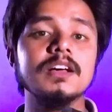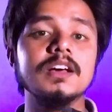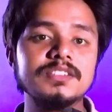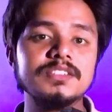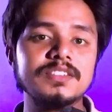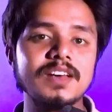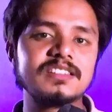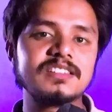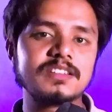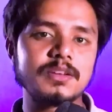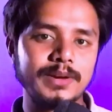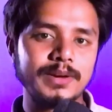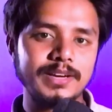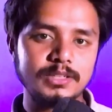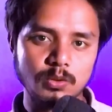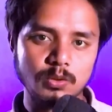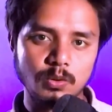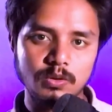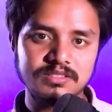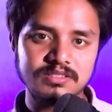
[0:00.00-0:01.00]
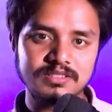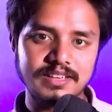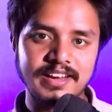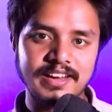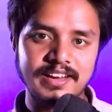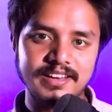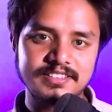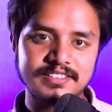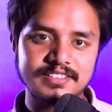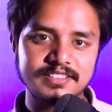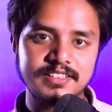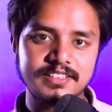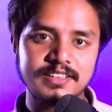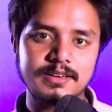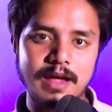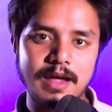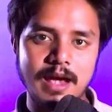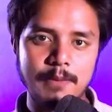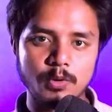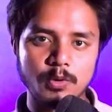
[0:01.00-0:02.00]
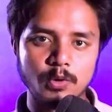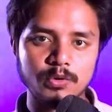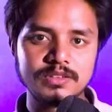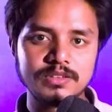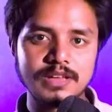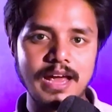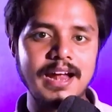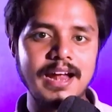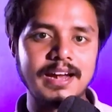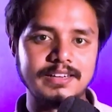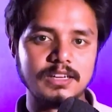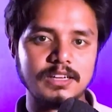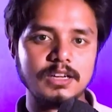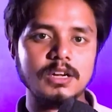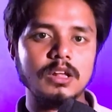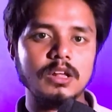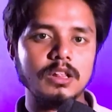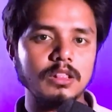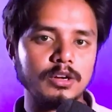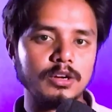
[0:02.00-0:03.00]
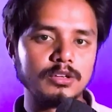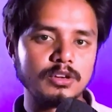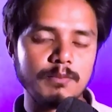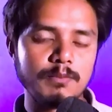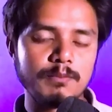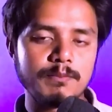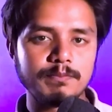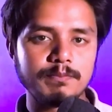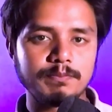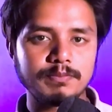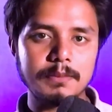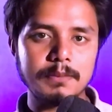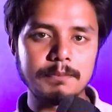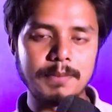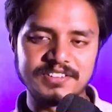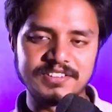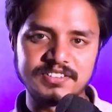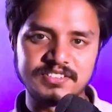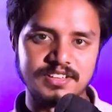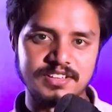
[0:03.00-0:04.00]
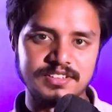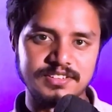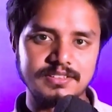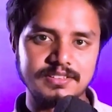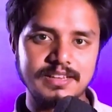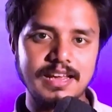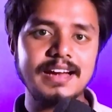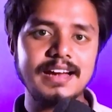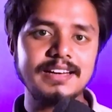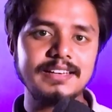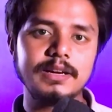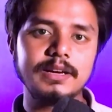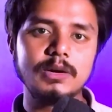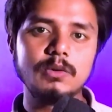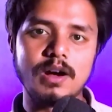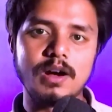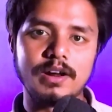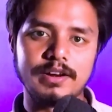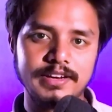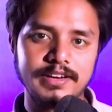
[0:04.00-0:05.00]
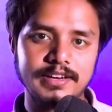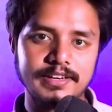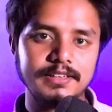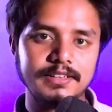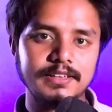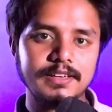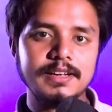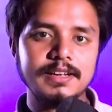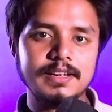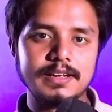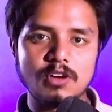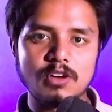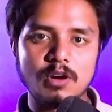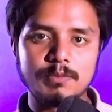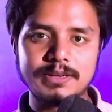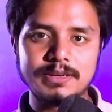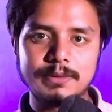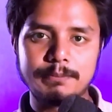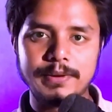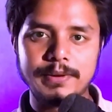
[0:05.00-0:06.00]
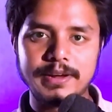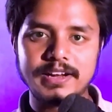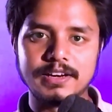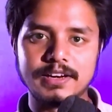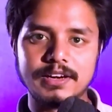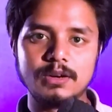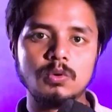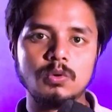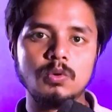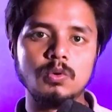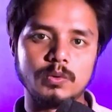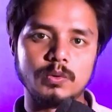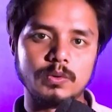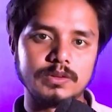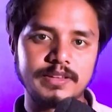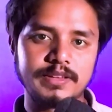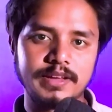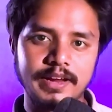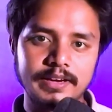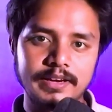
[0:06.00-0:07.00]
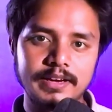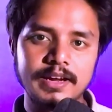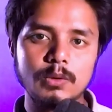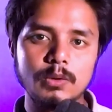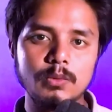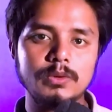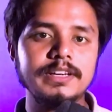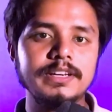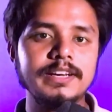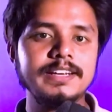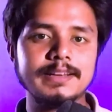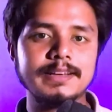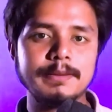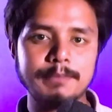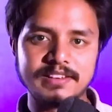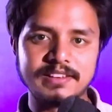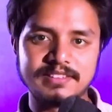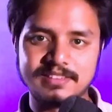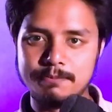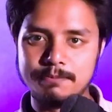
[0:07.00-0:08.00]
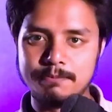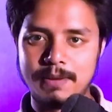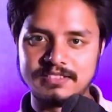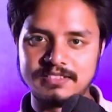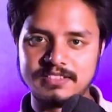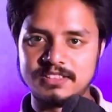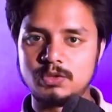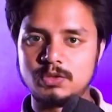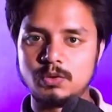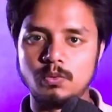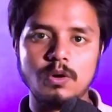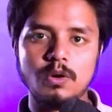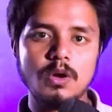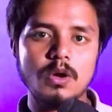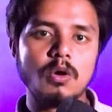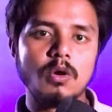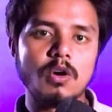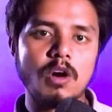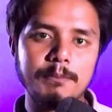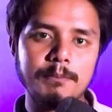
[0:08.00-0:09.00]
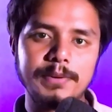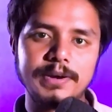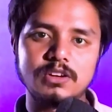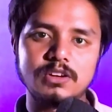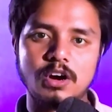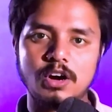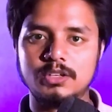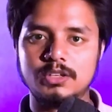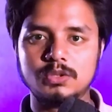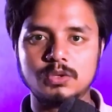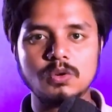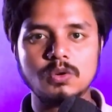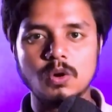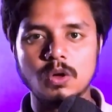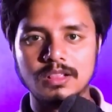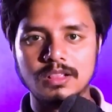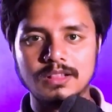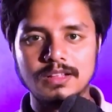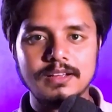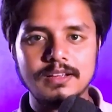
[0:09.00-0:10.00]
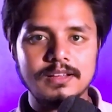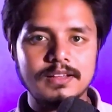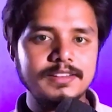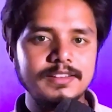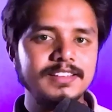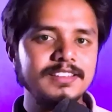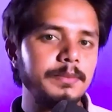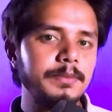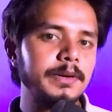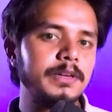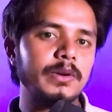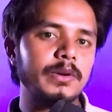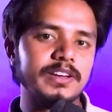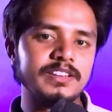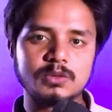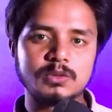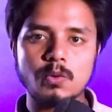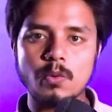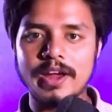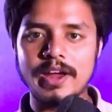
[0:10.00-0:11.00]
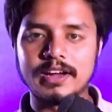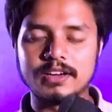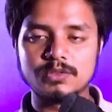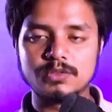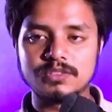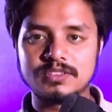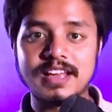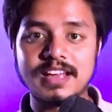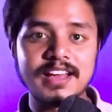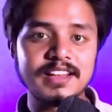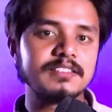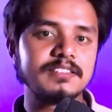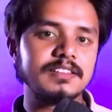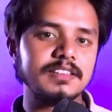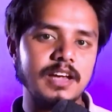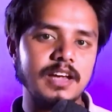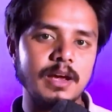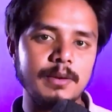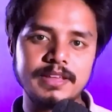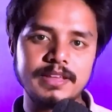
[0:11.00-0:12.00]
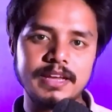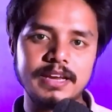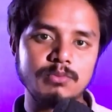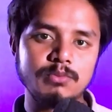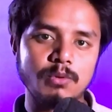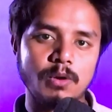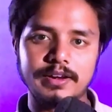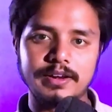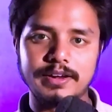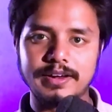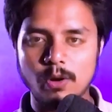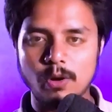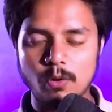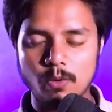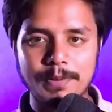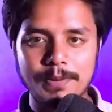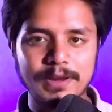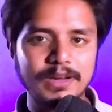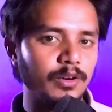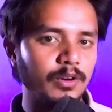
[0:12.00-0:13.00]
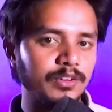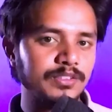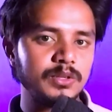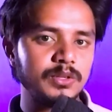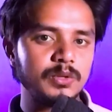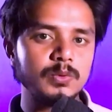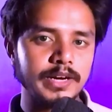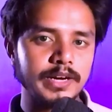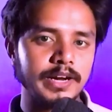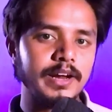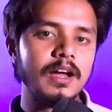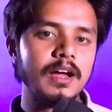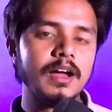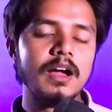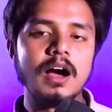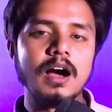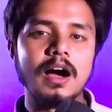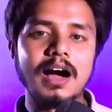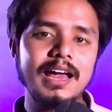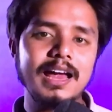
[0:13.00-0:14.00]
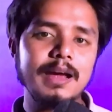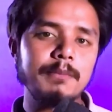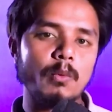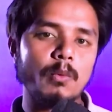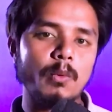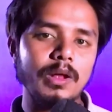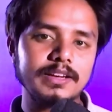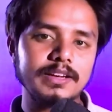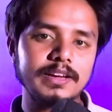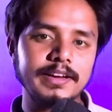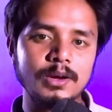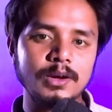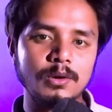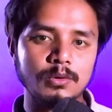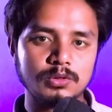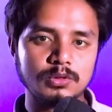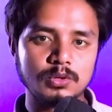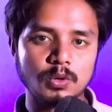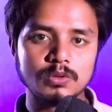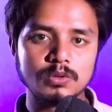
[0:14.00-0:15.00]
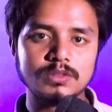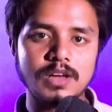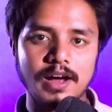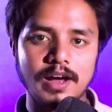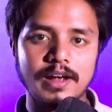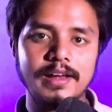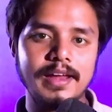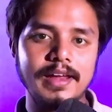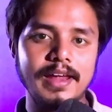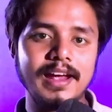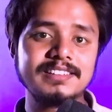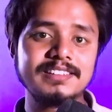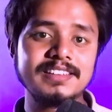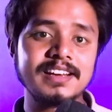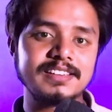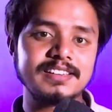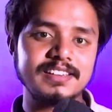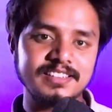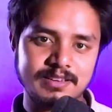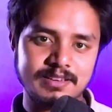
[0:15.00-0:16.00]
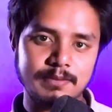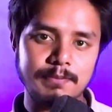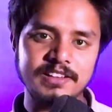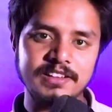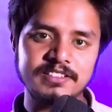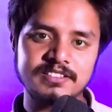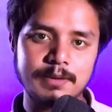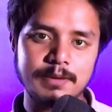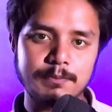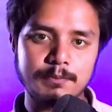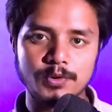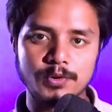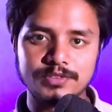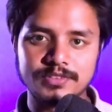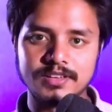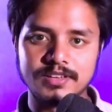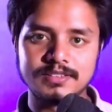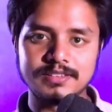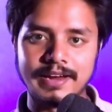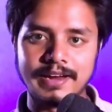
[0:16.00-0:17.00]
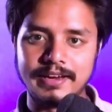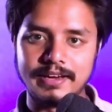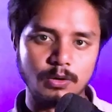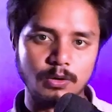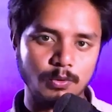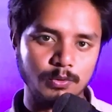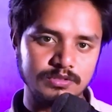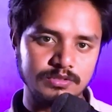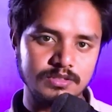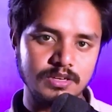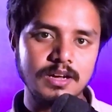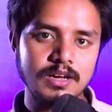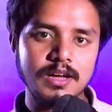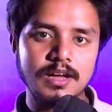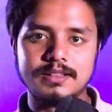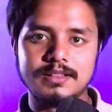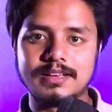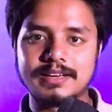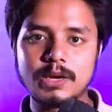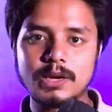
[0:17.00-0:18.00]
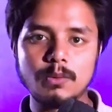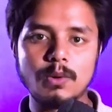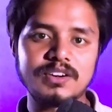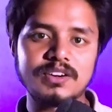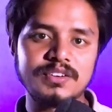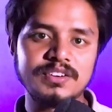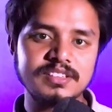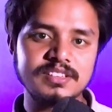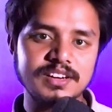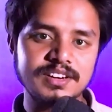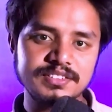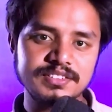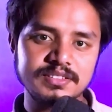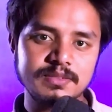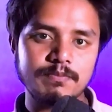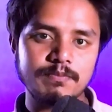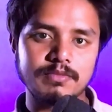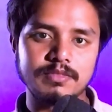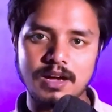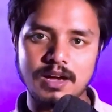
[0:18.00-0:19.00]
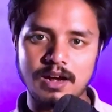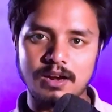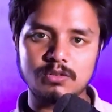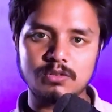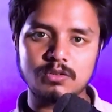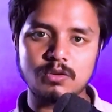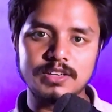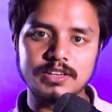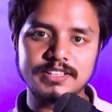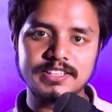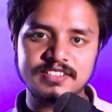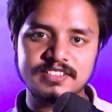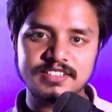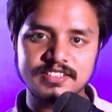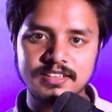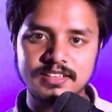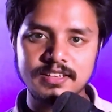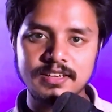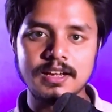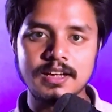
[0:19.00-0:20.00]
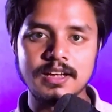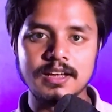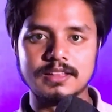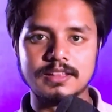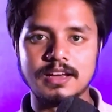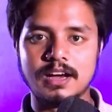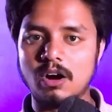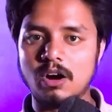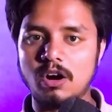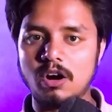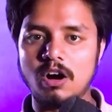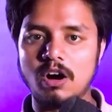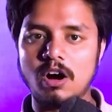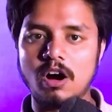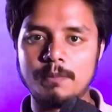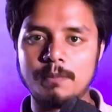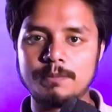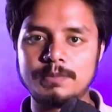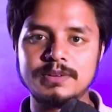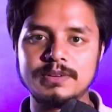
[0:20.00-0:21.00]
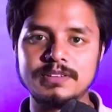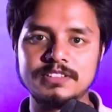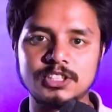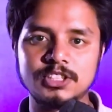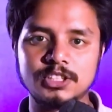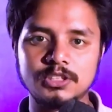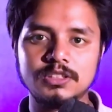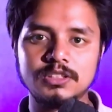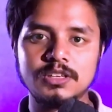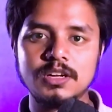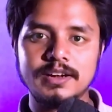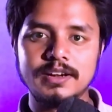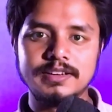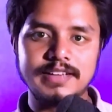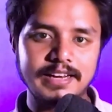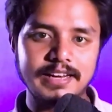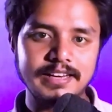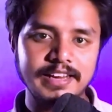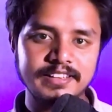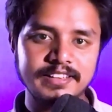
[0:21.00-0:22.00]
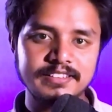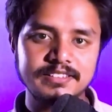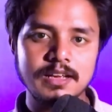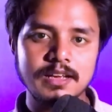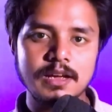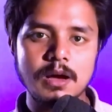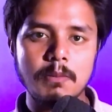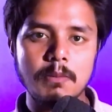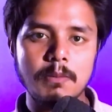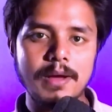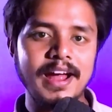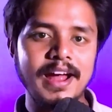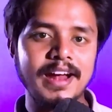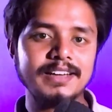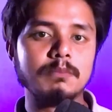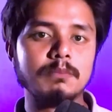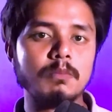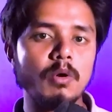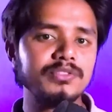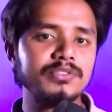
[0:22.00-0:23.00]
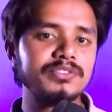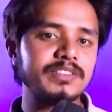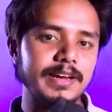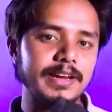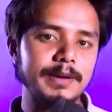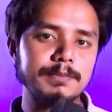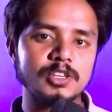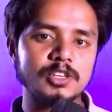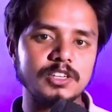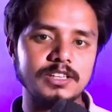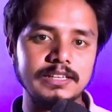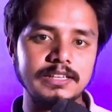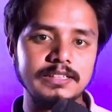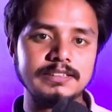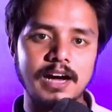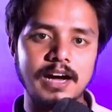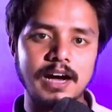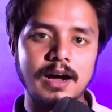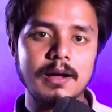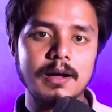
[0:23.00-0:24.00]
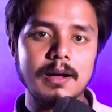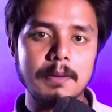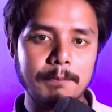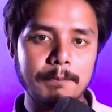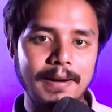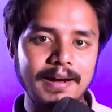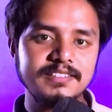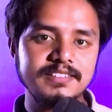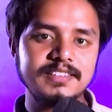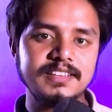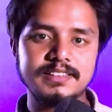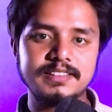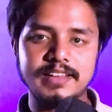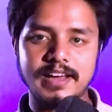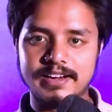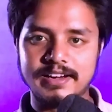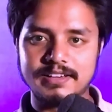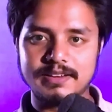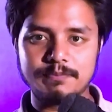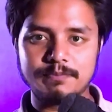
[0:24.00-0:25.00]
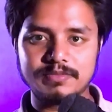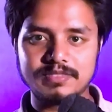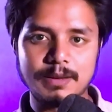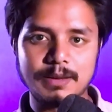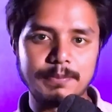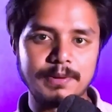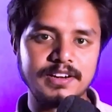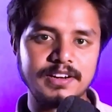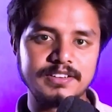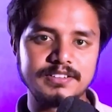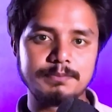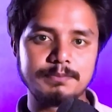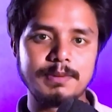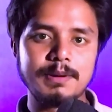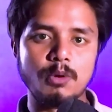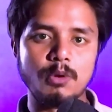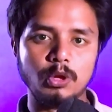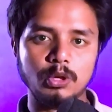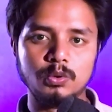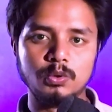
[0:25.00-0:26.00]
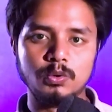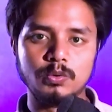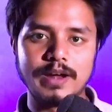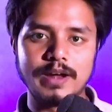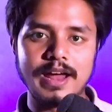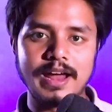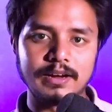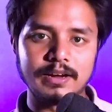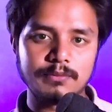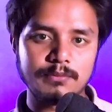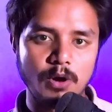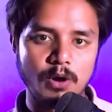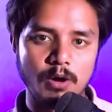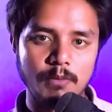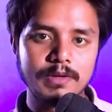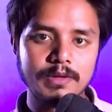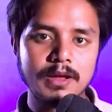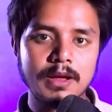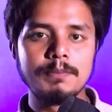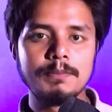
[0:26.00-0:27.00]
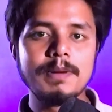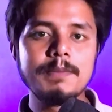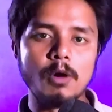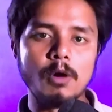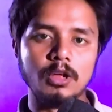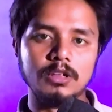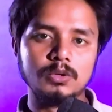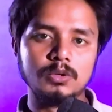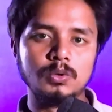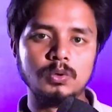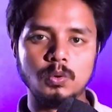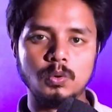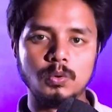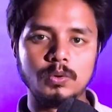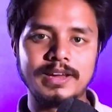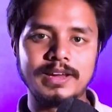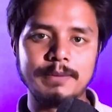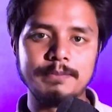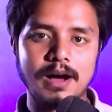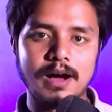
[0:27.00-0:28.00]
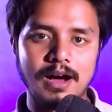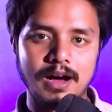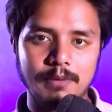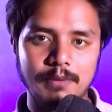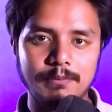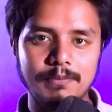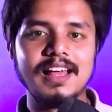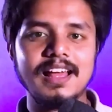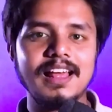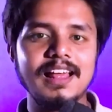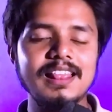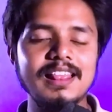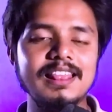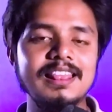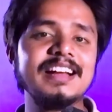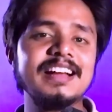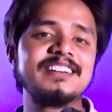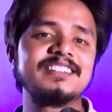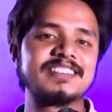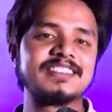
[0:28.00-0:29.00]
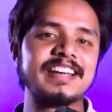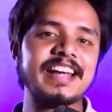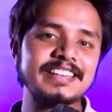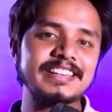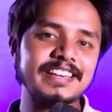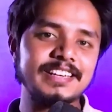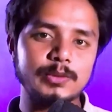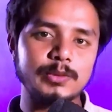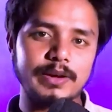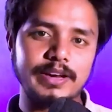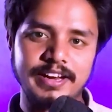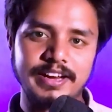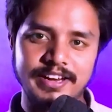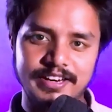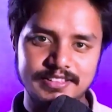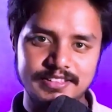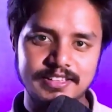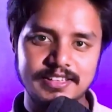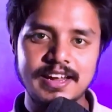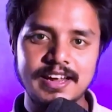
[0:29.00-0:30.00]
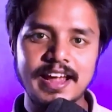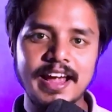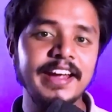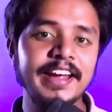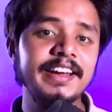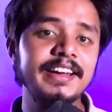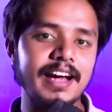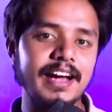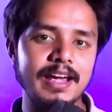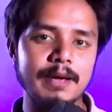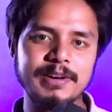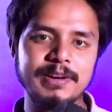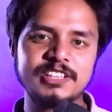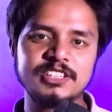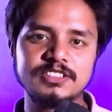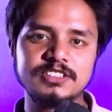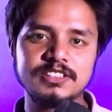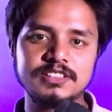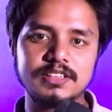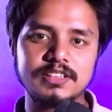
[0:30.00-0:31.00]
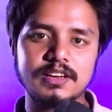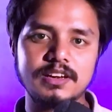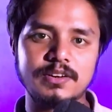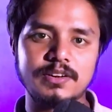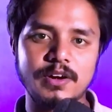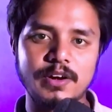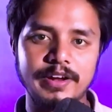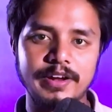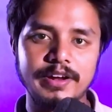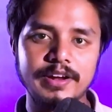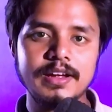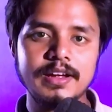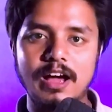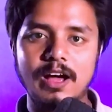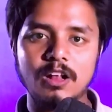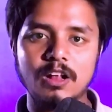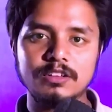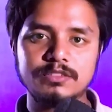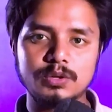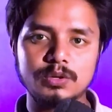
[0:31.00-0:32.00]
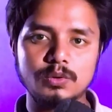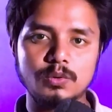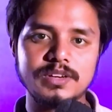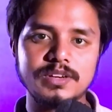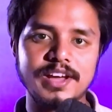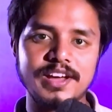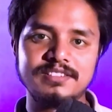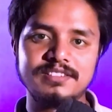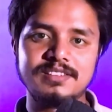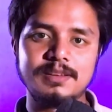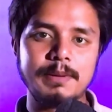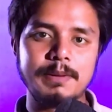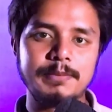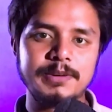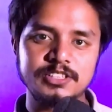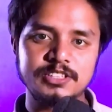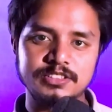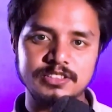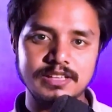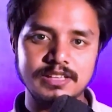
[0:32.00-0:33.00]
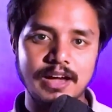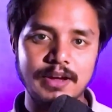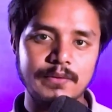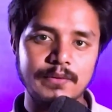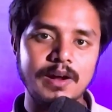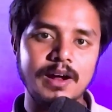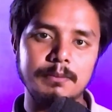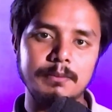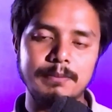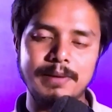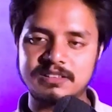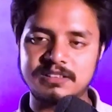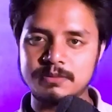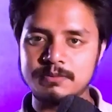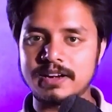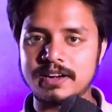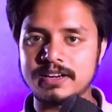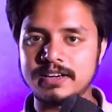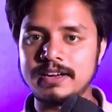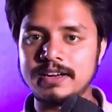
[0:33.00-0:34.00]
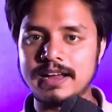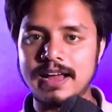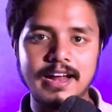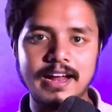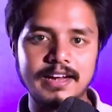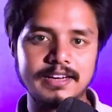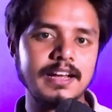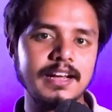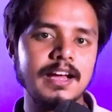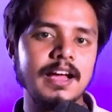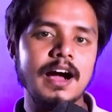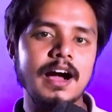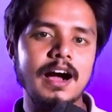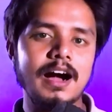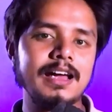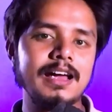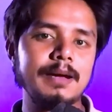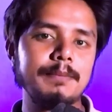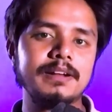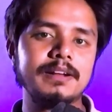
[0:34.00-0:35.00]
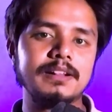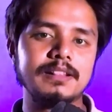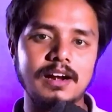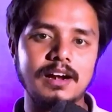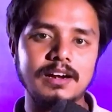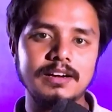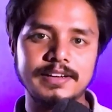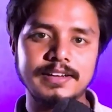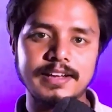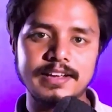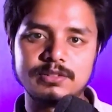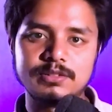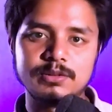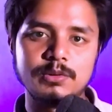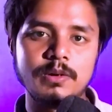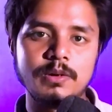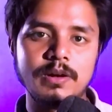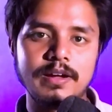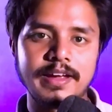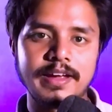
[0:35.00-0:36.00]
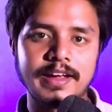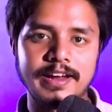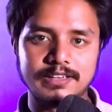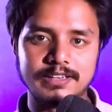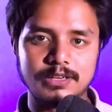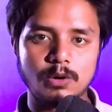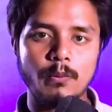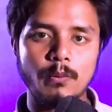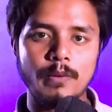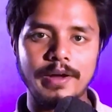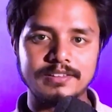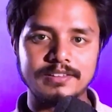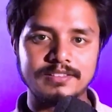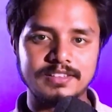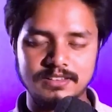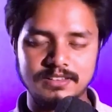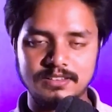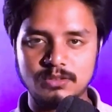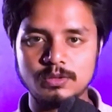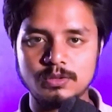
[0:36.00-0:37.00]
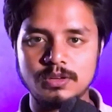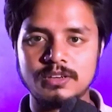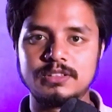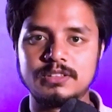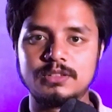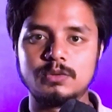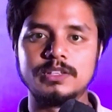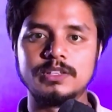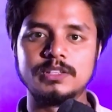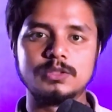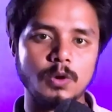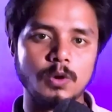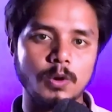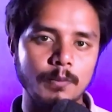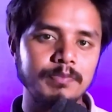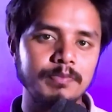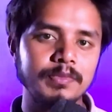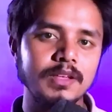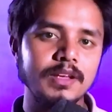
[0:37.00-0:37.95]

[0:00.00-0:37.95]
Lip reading: Just free tools, a strategic approach, and lot of persistence. And you are in competitive beginner who think you need a massive budget to compete on Google. This video is going to change everything for you because today I am walking you through the exact step-by-step process I used. The keyword research, the content strategy, the optimization techniques, and most importantly, the mindset that separates people who rank from people who give up. Let's get into it. Hey, I am Bisho Roy, also known as simply Bisho. I run Maximum Marketing and I have been learning SEO head away since 2022.